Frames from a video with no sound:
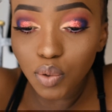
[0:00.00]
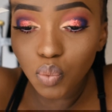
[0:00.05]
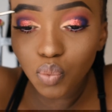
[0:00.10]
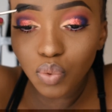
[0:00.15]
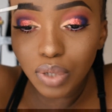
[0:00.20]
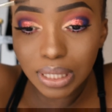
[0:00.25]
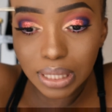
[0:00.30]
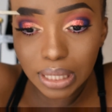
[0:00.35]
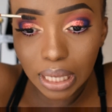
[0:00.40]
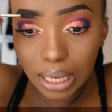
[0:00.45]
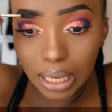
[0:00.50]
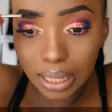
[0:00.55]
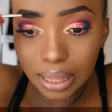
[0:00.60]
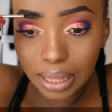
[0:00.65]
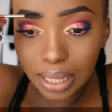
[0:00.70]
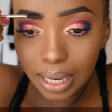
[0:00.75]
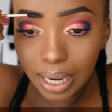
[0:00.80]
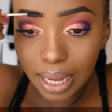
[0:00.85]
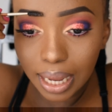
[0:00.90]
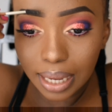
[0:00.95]
you see
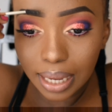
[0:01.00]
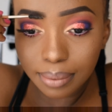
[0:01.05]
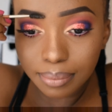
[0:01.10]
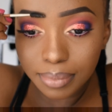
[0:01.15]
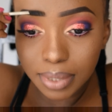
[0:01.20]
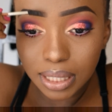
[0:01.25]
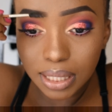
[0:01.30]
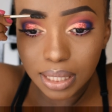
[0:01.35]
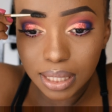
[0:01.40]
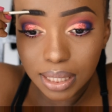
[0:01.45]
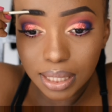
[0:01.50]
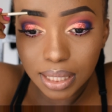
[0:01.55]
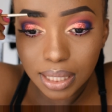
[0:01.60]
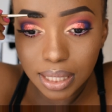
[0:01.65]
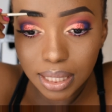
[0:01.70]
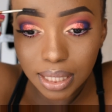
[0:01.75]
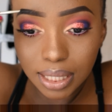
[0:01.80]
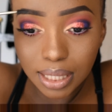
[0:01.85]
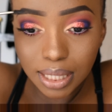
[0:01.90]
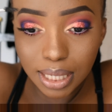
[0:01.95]
that I am just
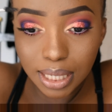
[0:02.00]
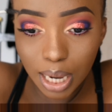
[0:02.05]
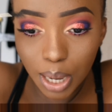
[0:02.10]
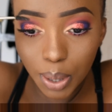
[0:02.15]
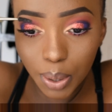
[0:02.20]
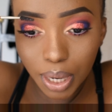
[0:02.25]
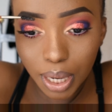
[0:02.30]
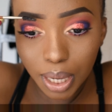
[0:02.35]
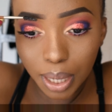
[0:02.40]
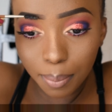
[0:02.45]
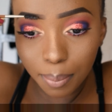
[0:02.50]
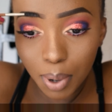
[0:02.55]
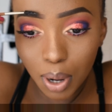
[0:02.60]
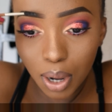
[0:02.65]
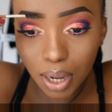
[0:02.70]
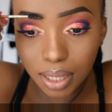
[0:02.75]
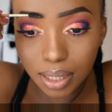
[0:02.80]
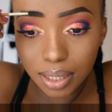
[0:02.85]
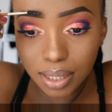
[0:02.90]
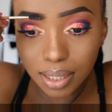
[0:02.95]
tearing it
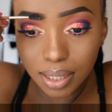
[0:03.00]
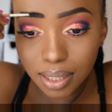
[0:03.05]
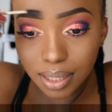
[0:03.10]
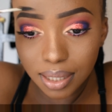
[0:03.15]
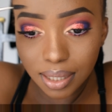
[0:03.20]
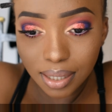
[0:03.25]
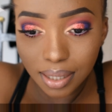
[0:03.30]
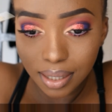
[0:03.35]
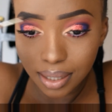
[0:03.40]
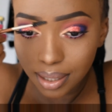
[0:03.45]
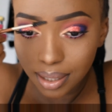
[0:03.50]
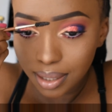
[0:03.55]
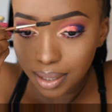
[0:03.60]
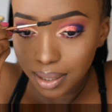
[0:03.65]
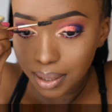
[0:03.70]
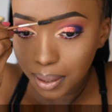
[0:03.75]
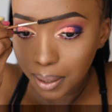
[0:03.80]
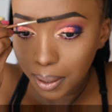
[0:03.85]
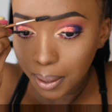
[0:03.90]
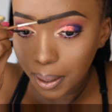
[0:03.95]
apart?
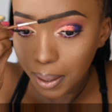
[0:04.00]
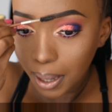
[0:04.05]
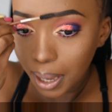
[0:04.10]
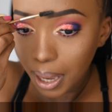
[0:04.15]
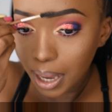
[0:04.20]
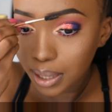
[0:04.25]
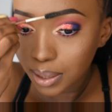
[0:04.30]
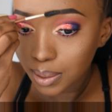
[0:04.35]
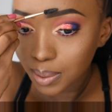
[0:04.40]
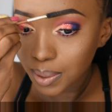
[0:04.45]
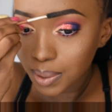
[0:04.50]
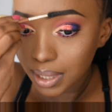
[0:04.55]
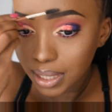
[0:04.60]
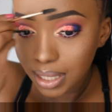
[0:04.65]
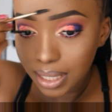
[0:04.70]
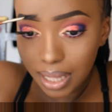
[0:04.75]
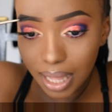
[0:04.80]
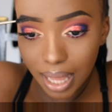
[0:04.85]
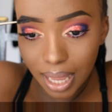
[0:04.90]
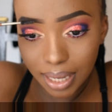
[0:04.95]
Can you
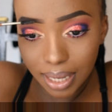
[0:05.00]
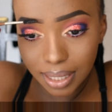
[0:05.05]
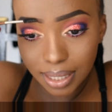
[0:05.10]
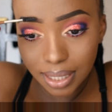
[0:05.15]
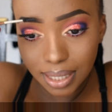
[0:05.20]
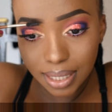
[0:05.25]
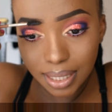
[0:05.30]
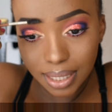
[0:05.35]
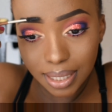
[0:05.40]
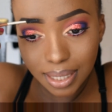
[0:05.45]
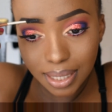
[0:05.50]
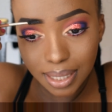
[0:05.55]
see that?